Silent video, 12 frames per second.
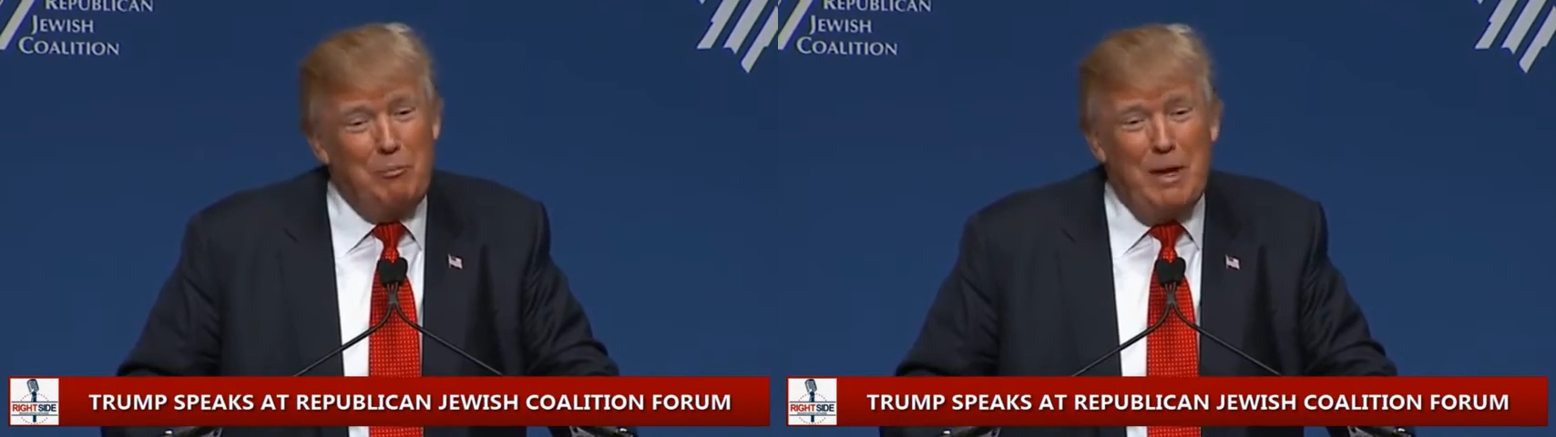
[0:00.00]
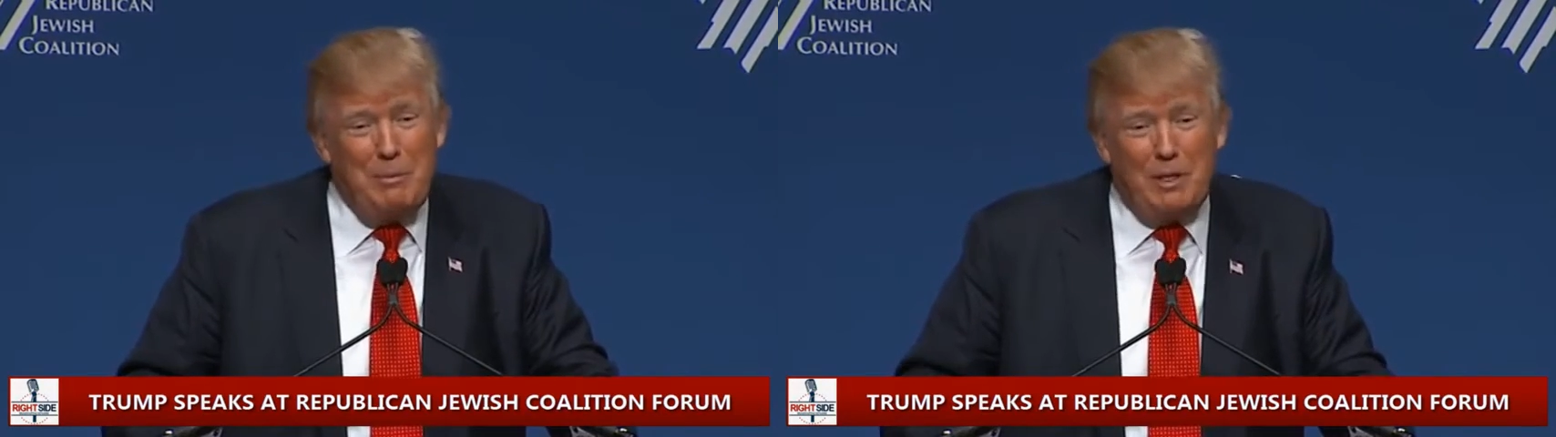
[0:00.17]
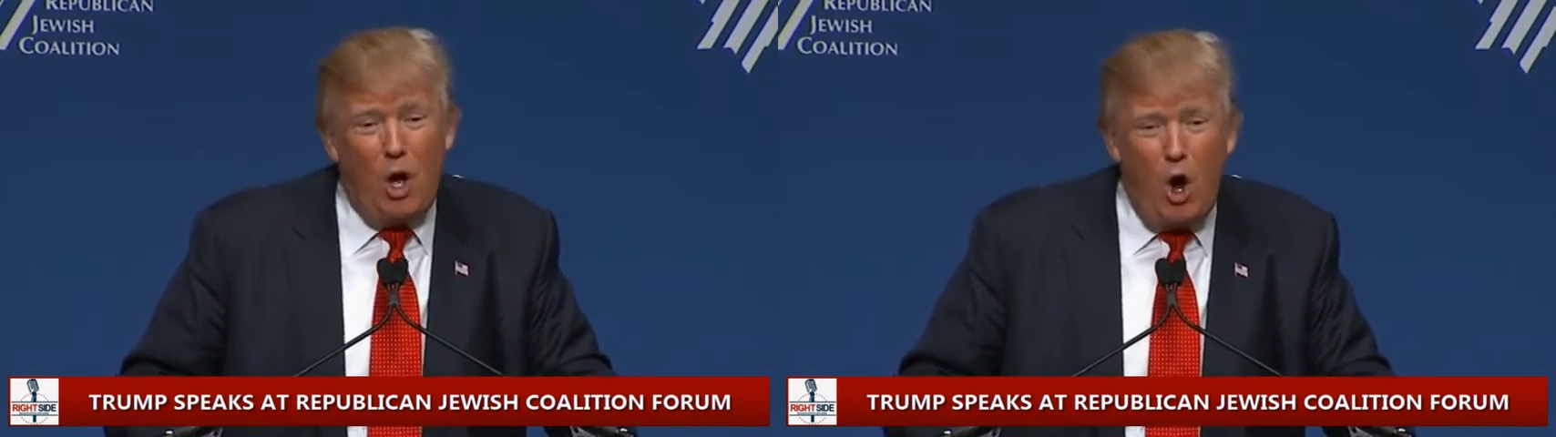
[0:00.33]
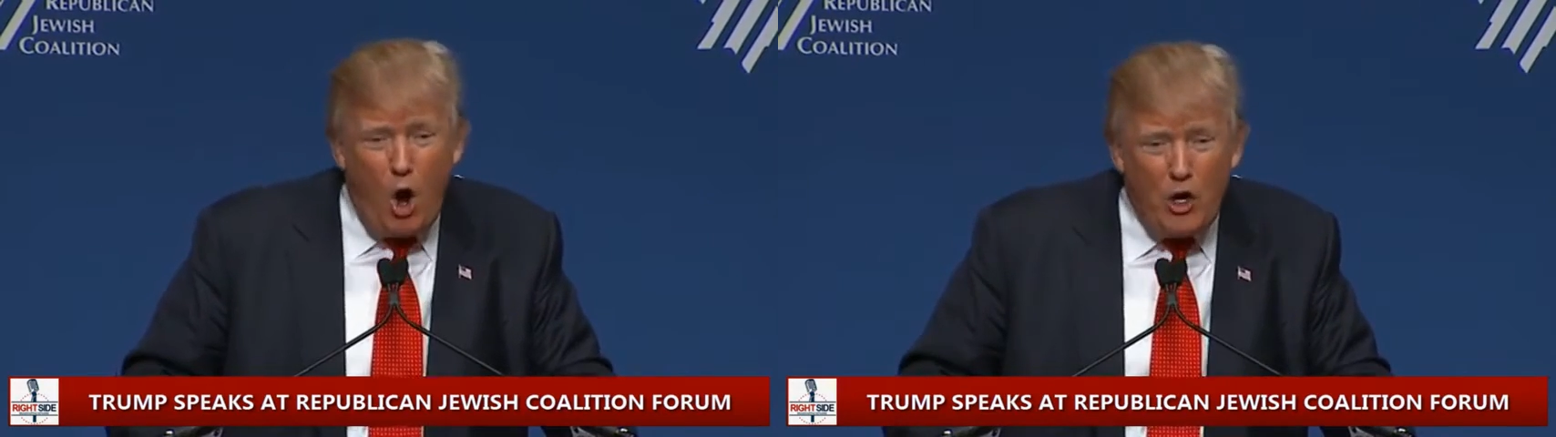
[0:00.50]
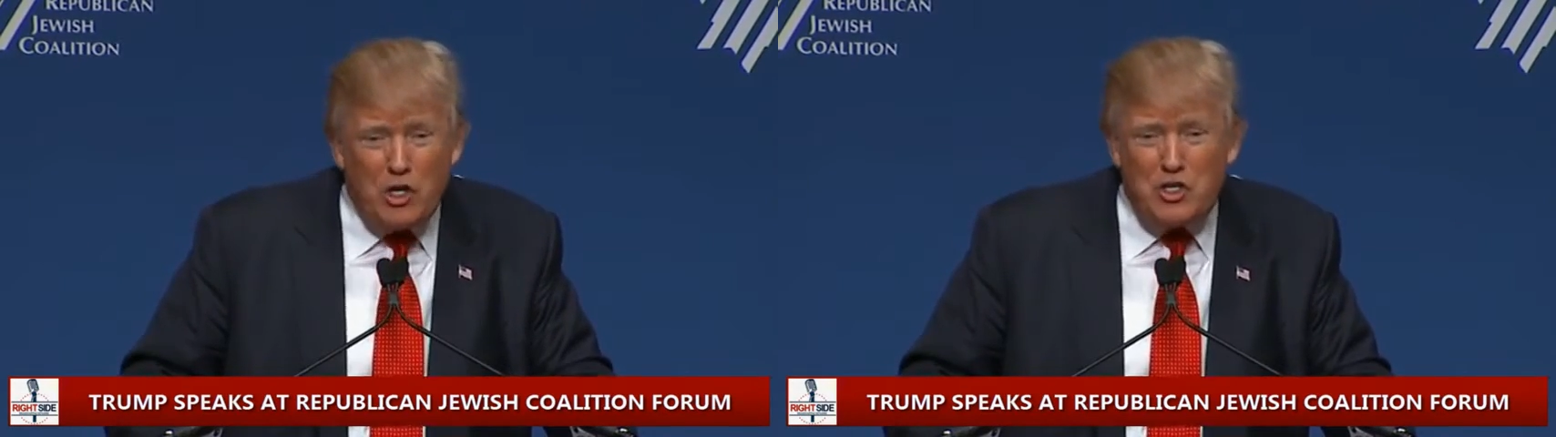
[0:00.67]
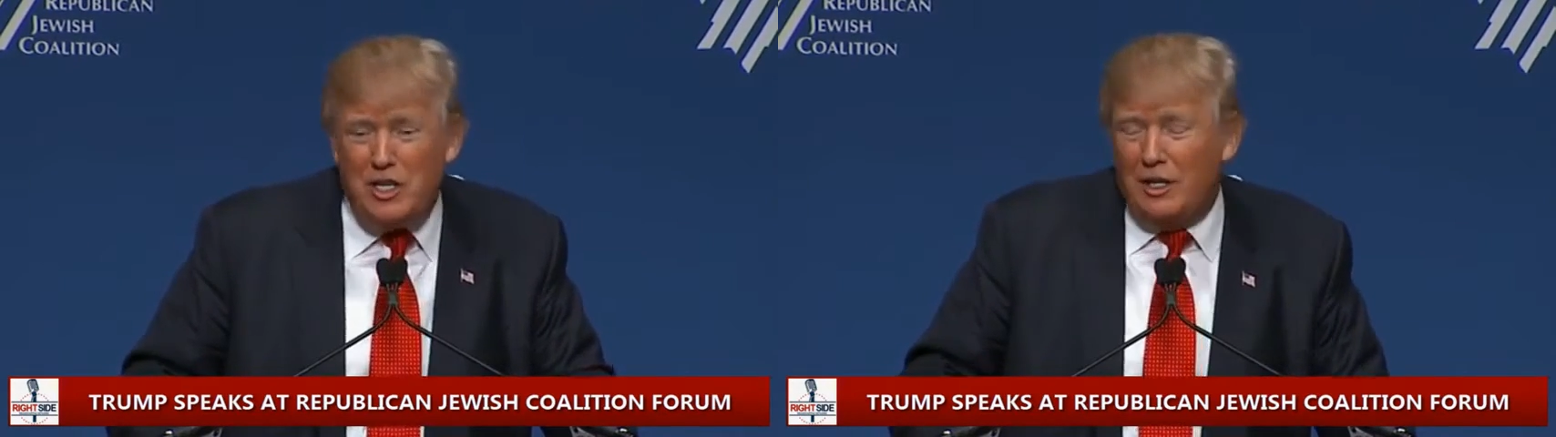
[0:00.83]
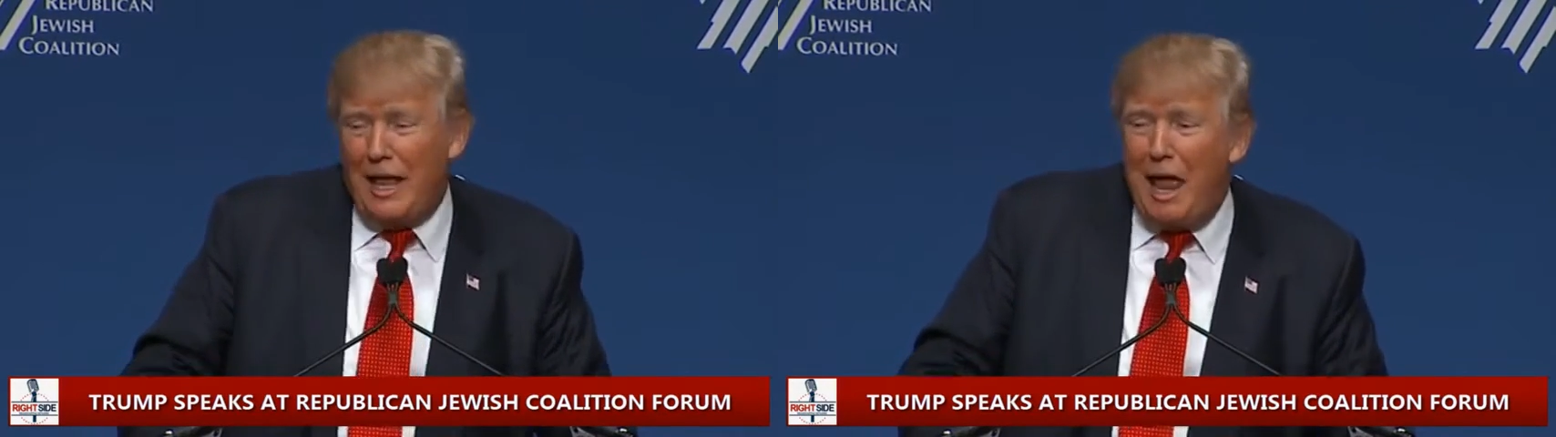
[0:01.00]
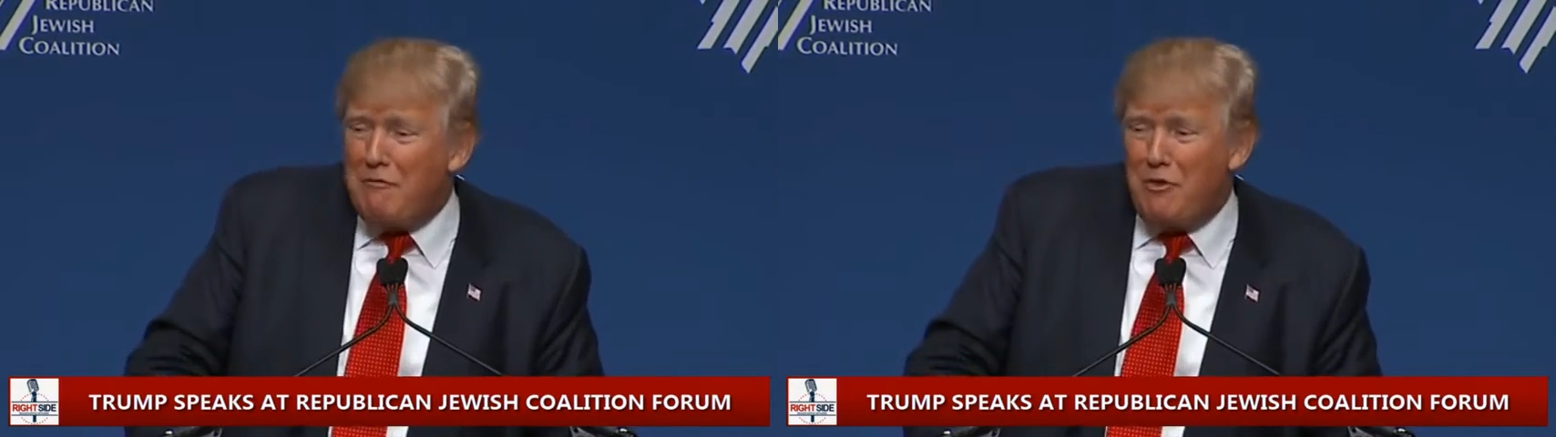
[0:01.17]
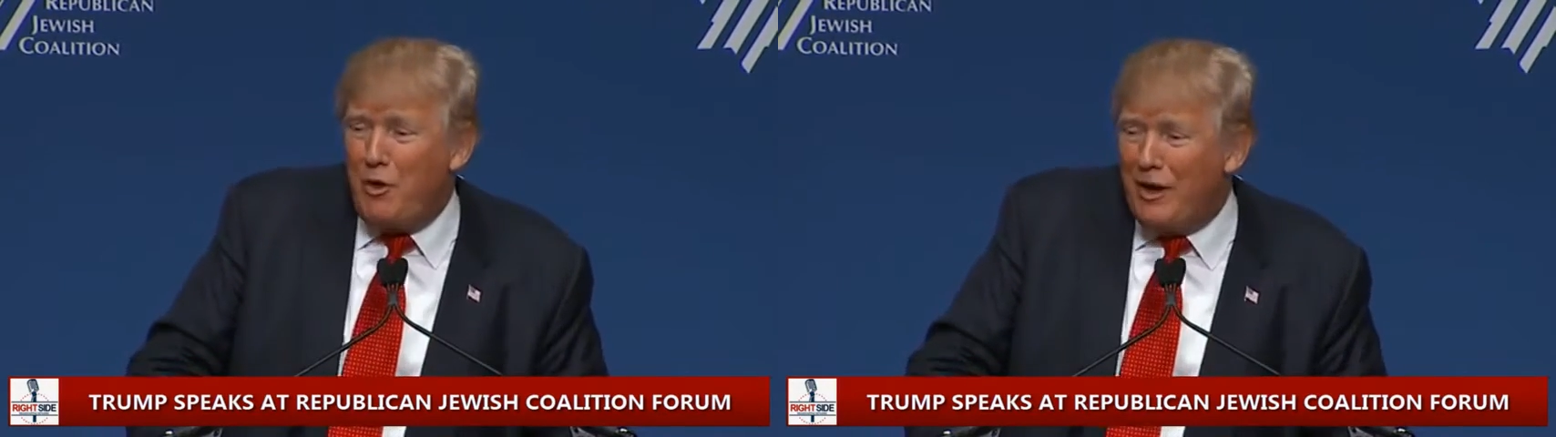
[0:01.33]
maybe the hardest deal ever